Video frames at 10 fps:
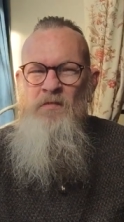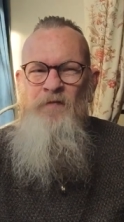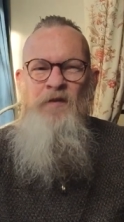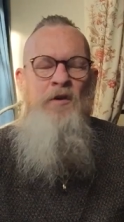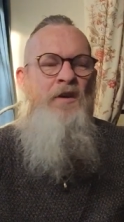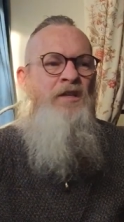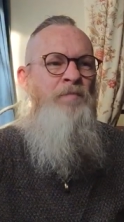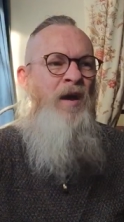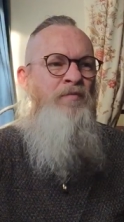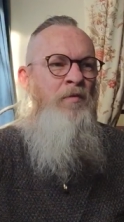few years
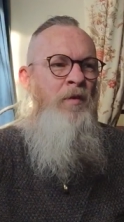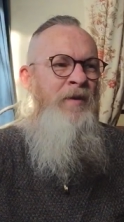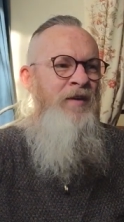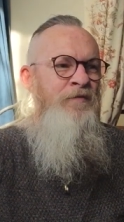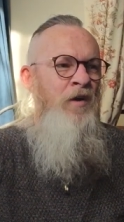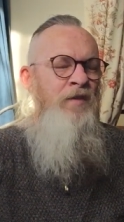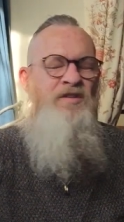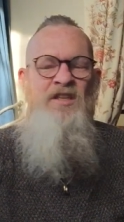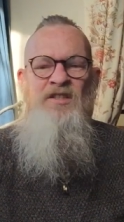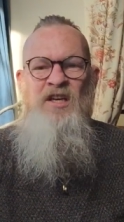back, probably about
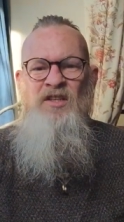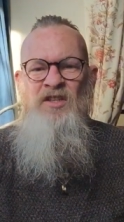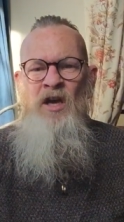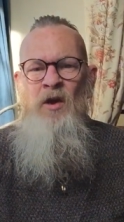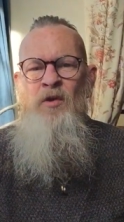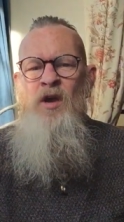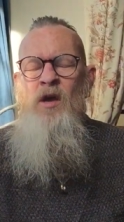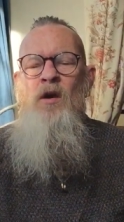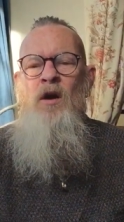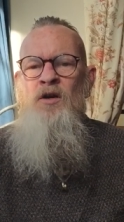5-6 years ago,
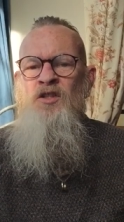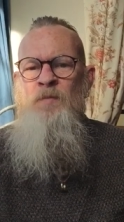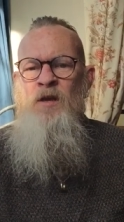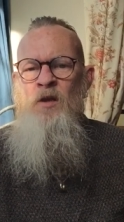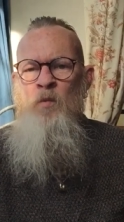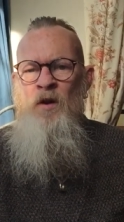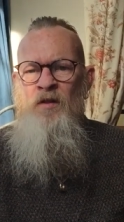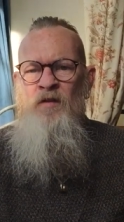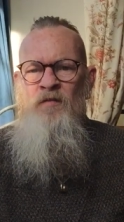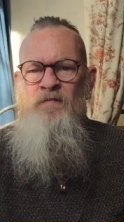I used to be one
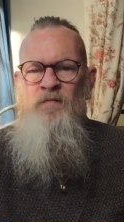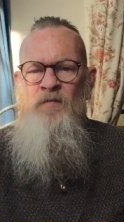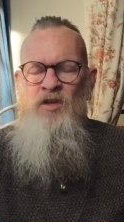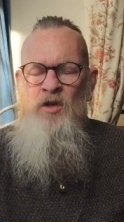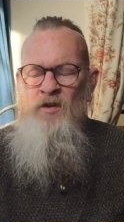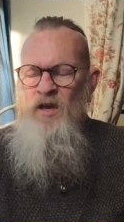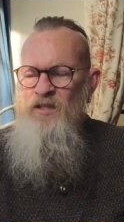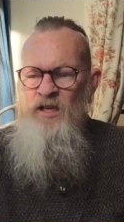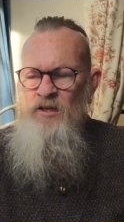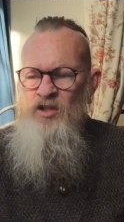of the
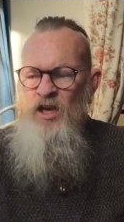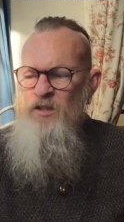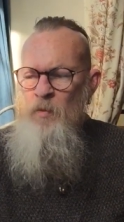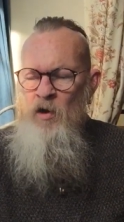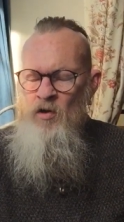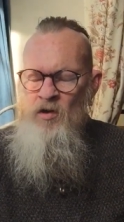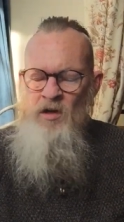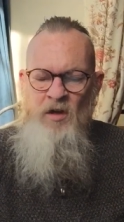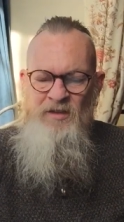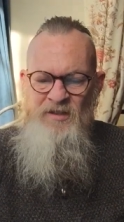UK's leading Jack Sparrow
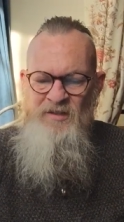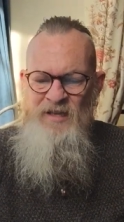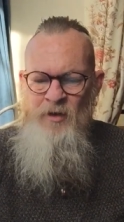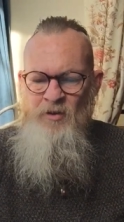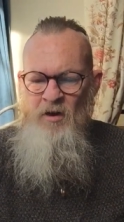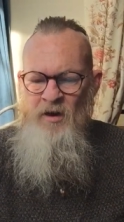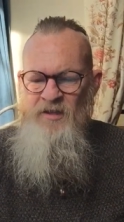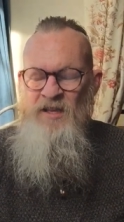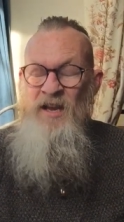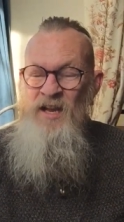lookalikes and
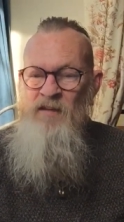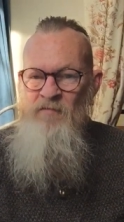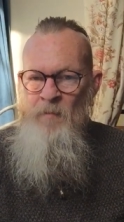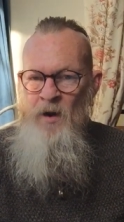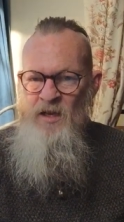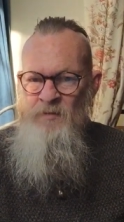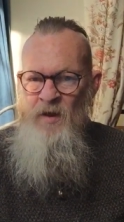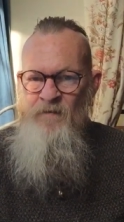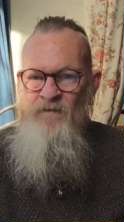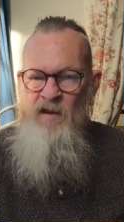soundalikes, and he reminds
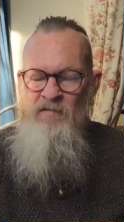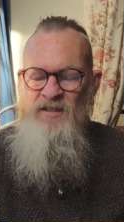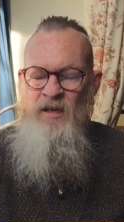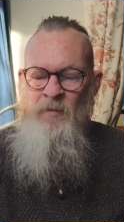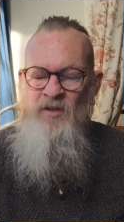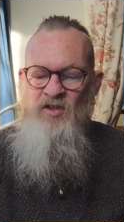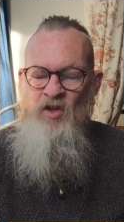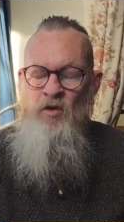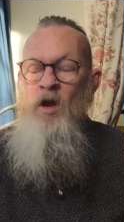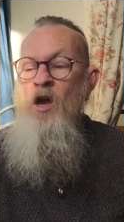me very similar
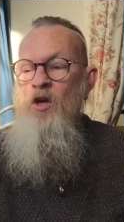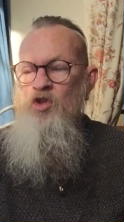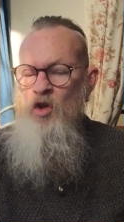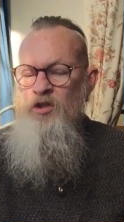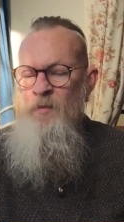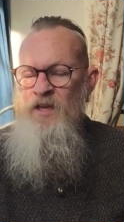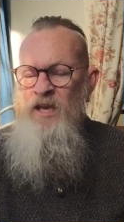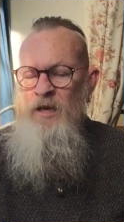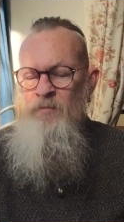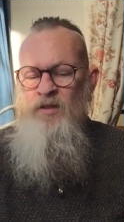to Joshua
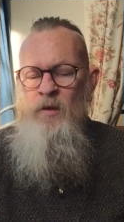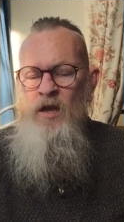Gibbs.